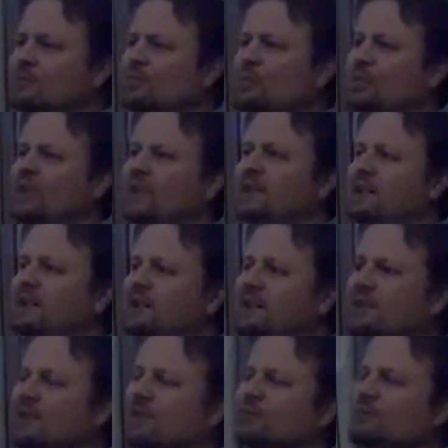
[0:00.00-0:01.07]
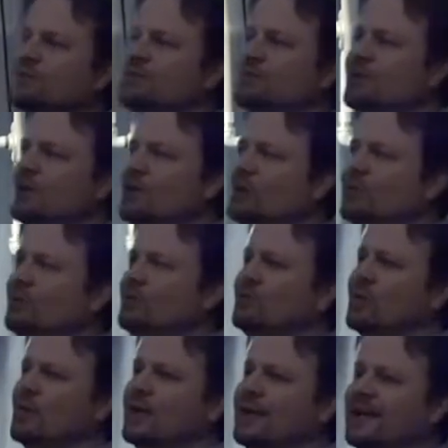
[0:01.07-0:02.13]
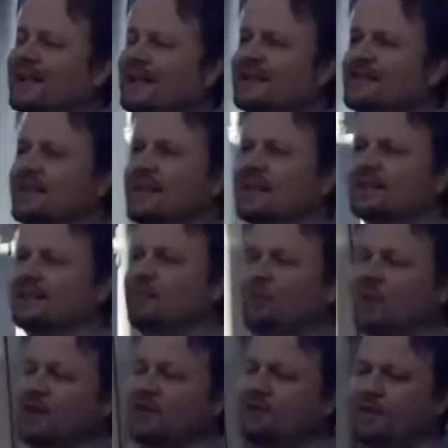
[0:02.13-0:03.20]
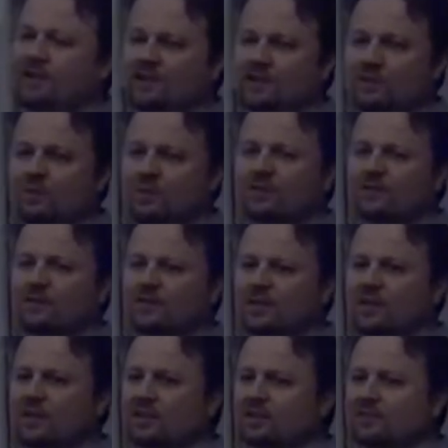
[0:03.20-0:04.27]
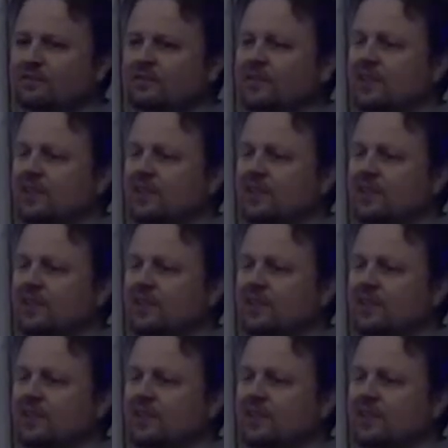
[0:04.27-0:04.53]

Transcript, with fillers: We don't know exactly why feathers would have evolved,